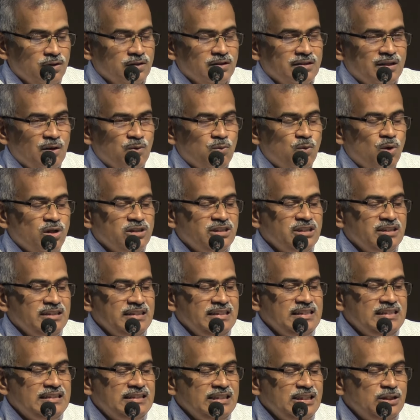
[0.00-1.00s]
Now, was it
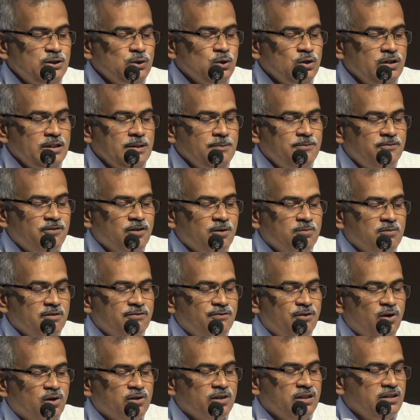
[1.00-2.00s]
easy to leap from a
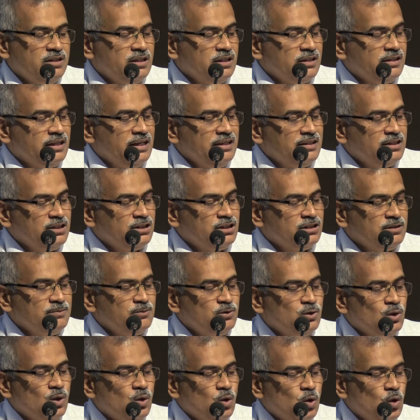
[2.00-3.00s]
foreign
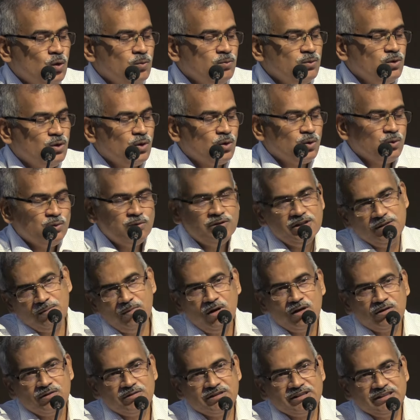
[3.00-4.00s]
dictatorship to a homegrown
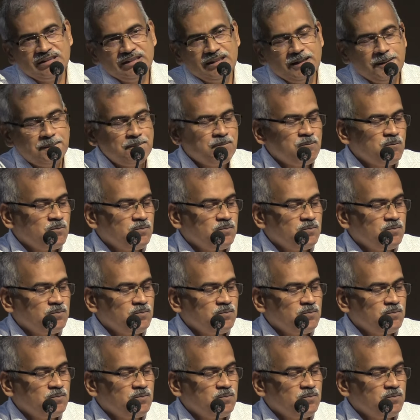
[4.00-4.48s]
democracy?